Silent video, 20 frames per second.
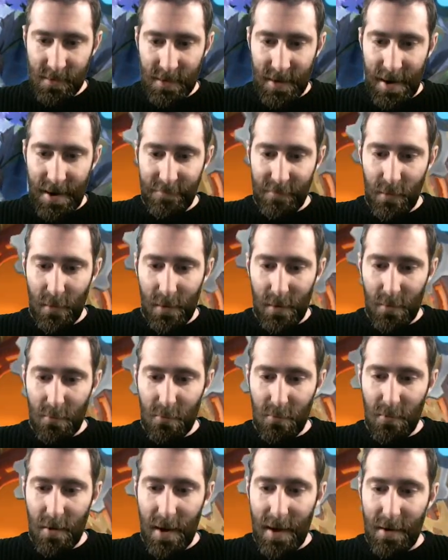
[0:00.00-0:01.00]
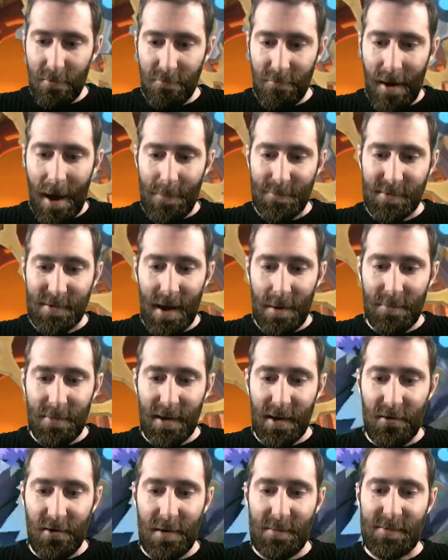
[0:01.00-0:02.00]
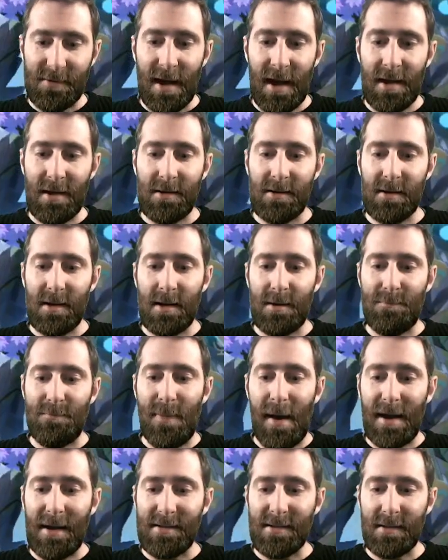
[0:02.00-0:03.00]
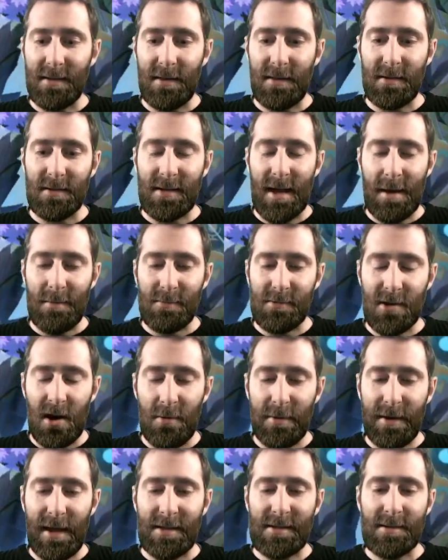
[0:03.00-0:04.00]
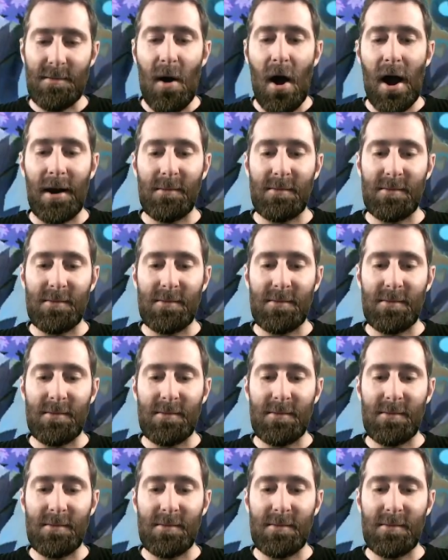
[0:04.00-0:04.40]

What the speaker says: So everyone wraps up the creep stage at basically the same time. We get some